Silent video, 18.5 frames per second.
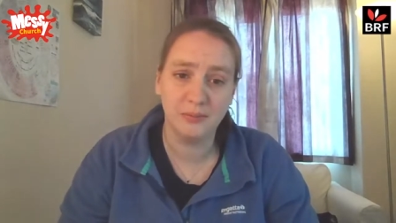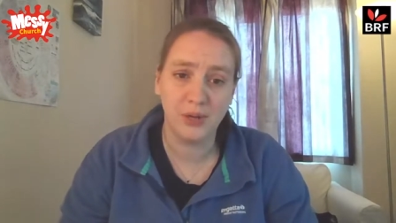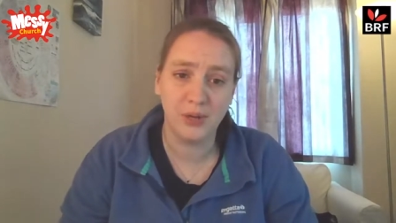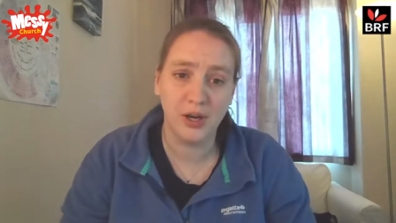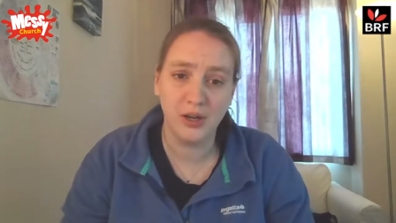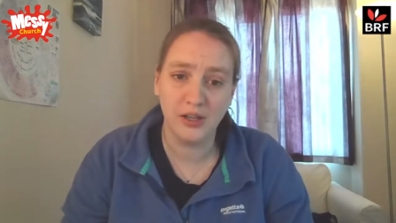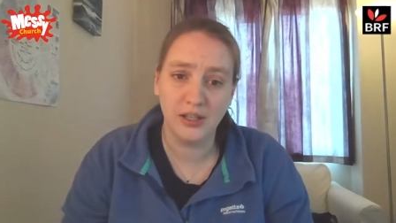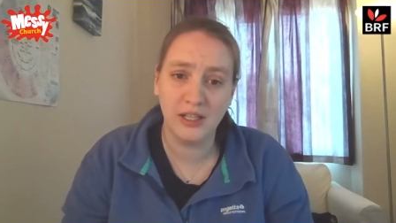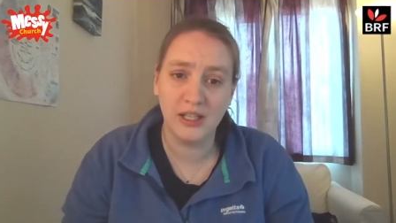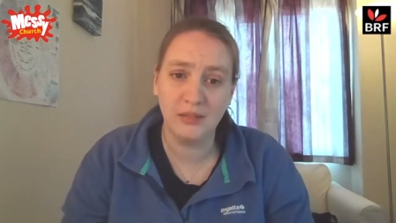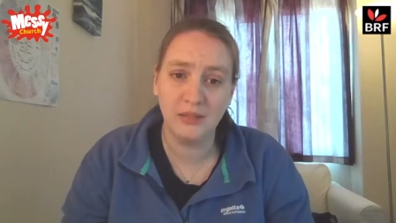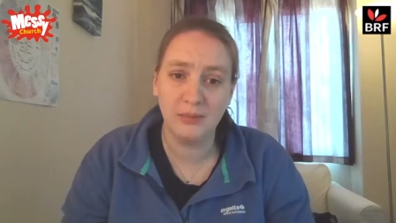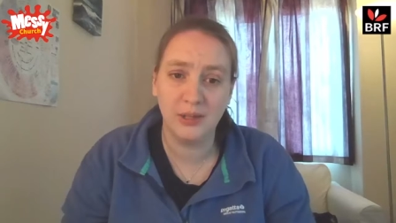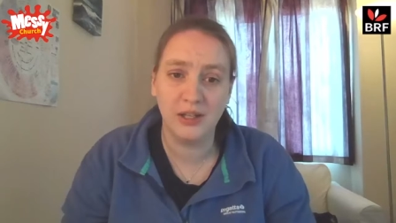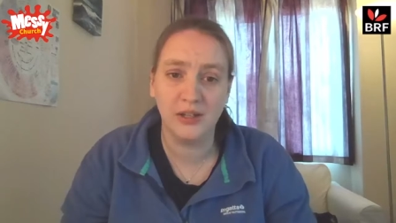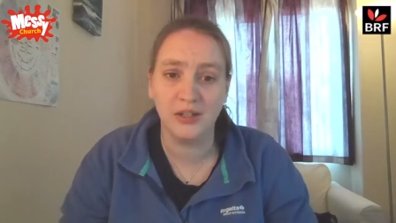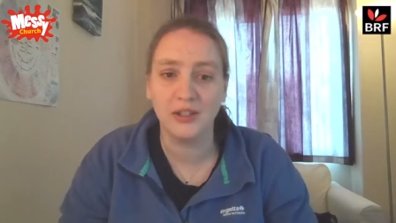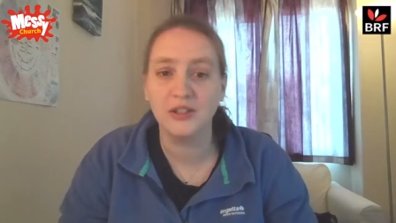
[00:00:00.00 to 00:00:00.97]
Partly
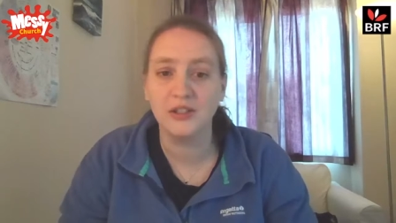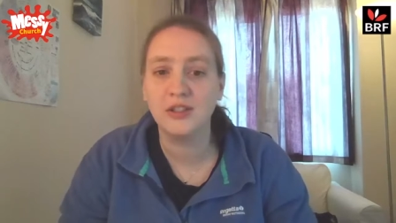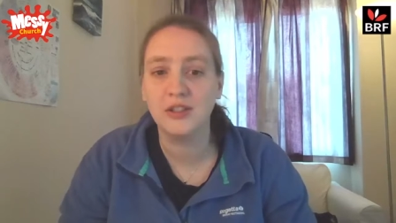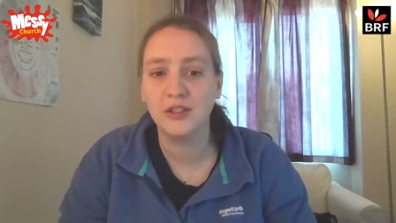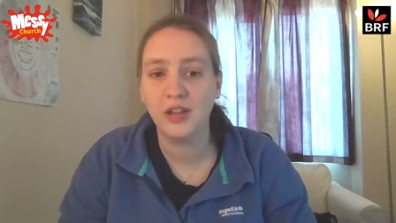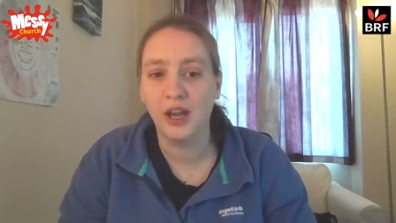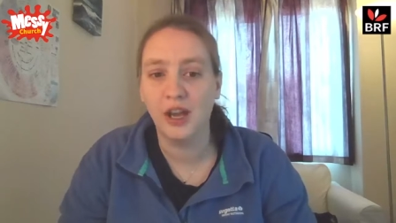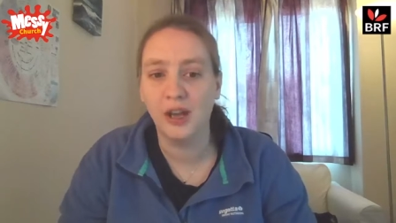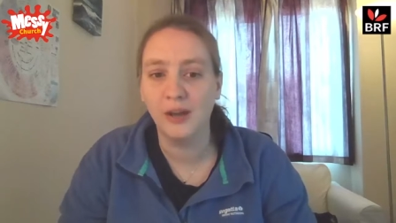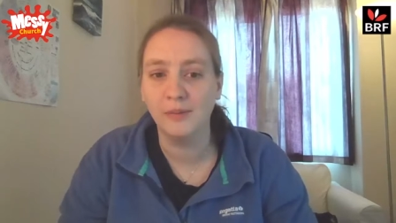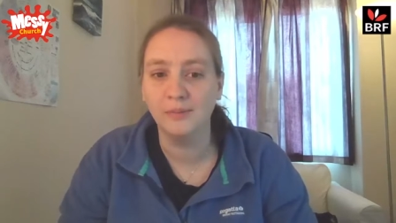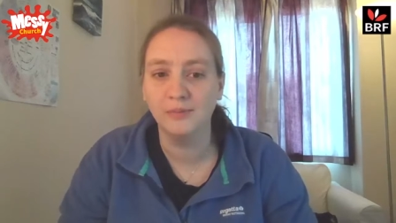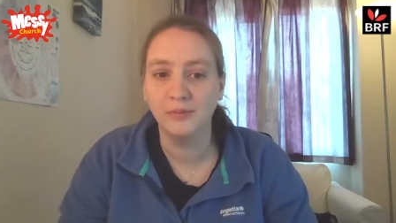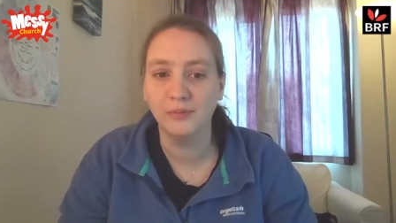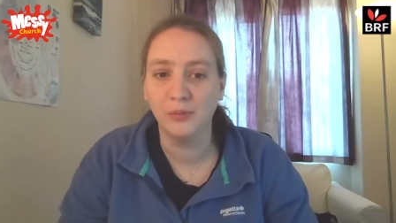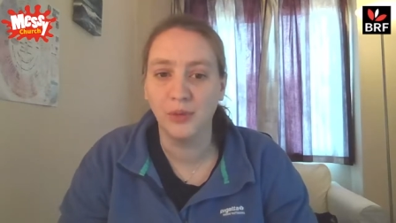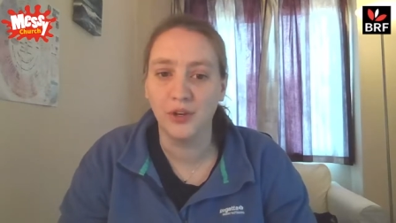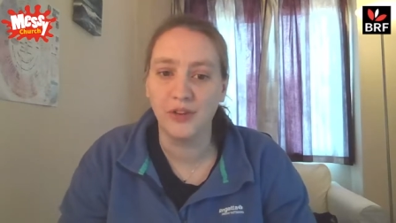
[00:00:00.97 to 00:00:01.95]
because um,
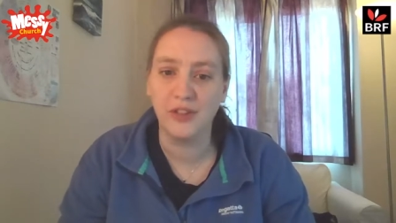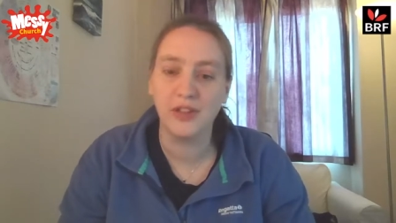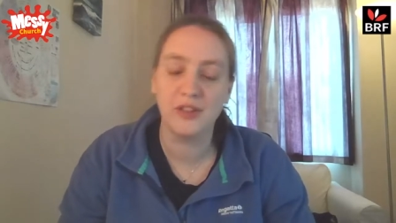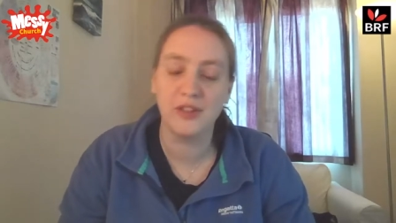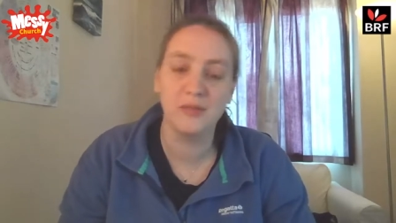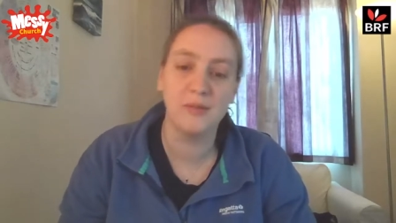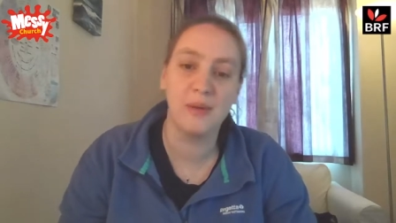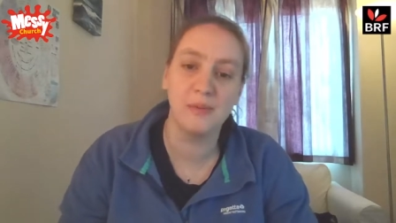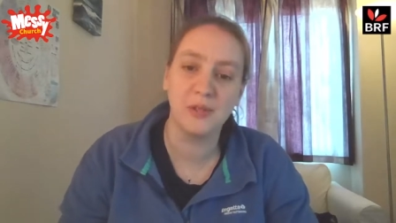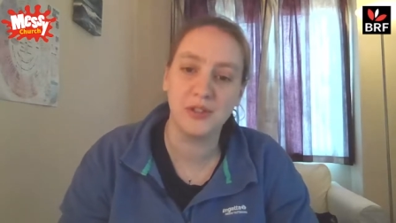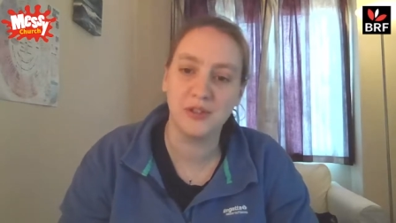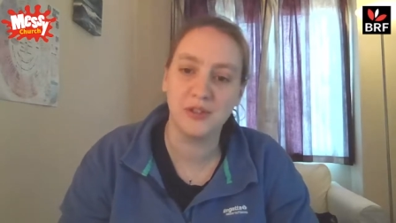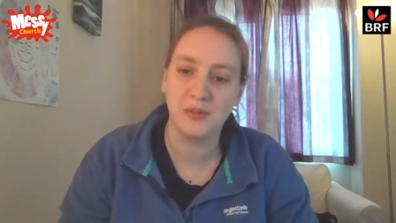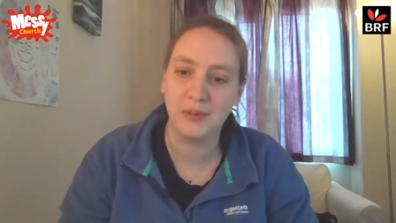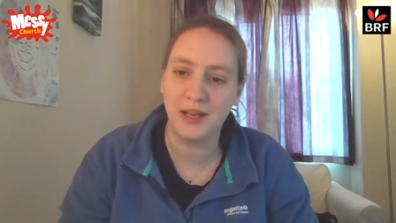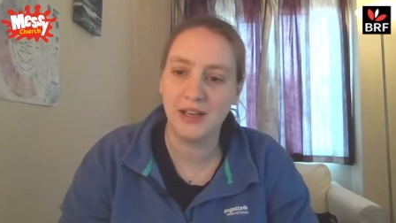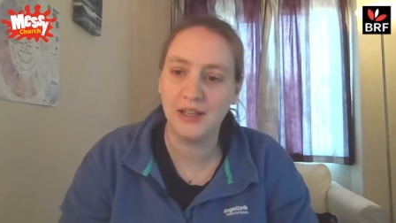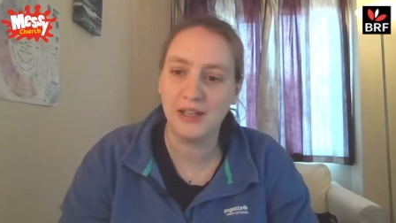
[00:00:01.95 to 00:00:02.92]
one of the other members of
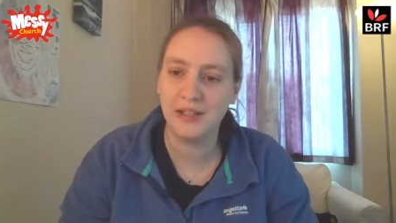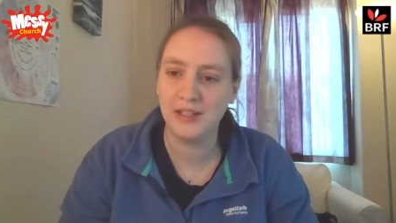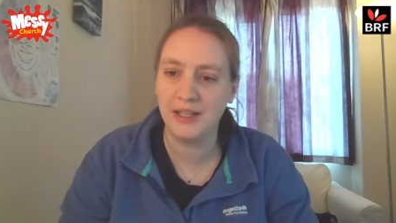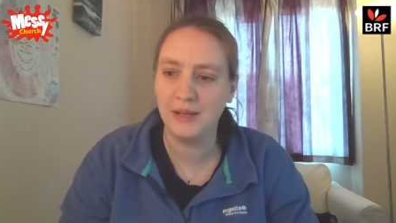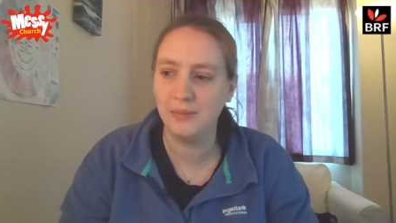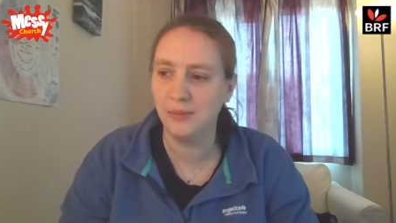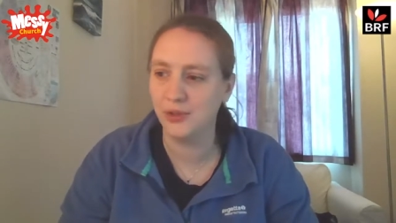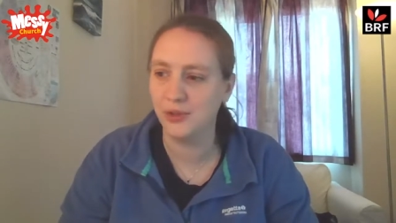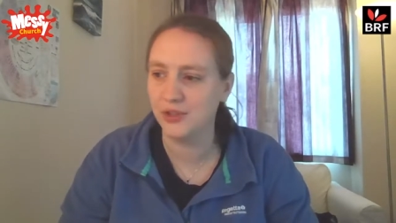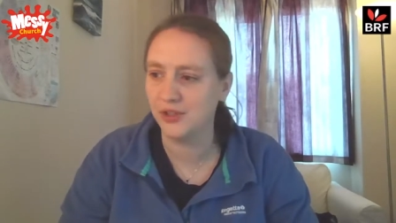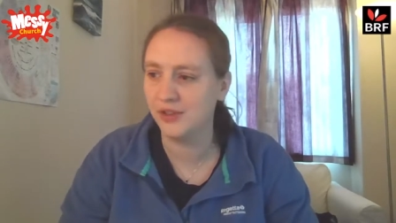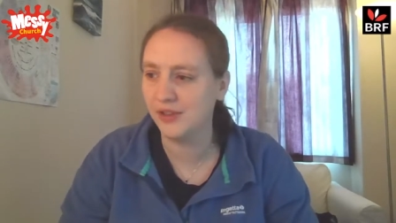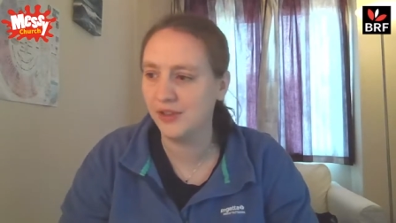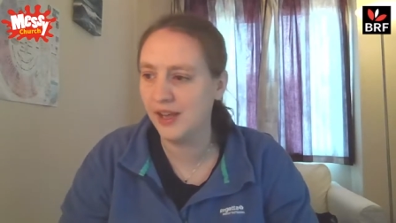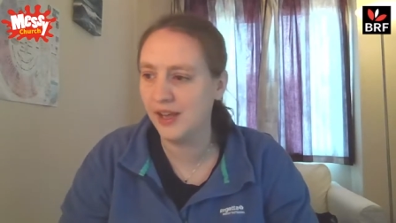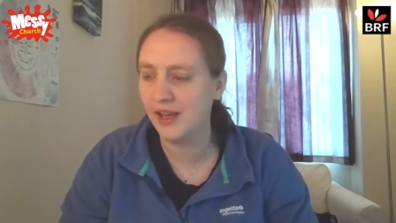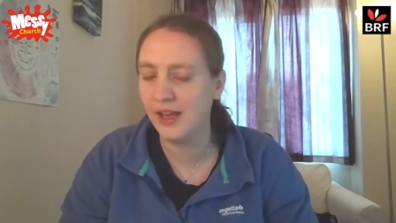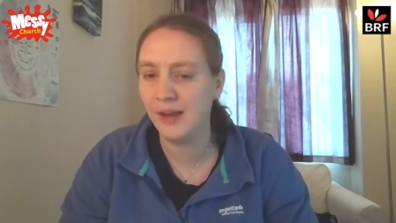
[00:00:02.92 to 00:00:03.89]
the planning team wasn't
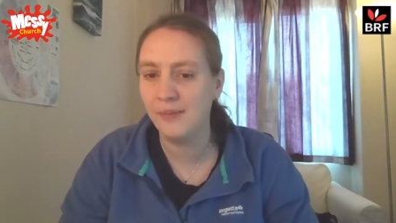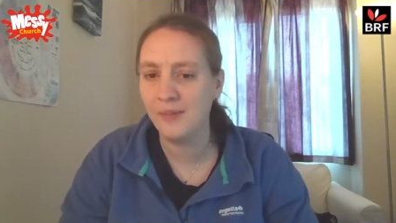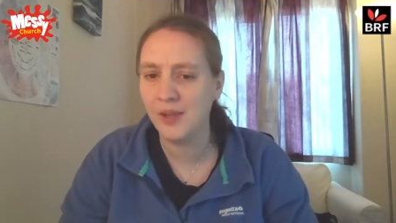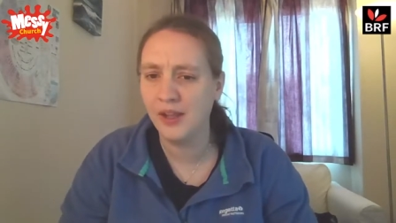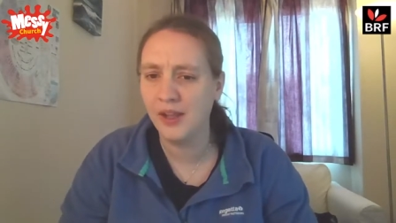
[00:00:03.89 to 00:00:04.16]
there,